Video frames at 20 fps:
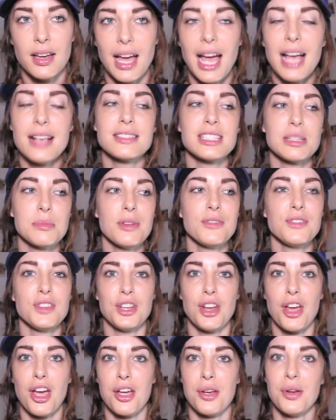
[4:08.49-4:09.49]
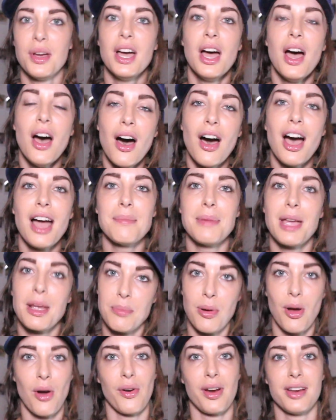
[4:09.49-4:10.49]
As some of you know, I make
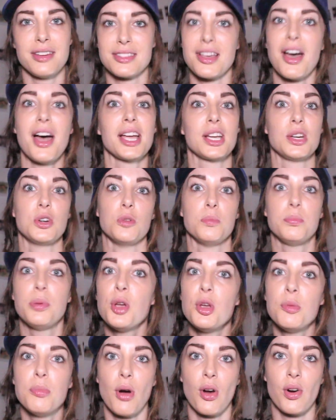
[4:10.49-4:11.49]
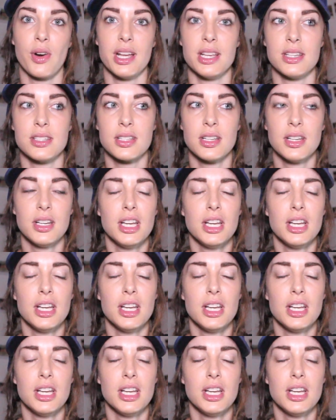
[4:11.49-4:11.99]
porridge that I call poo porridge,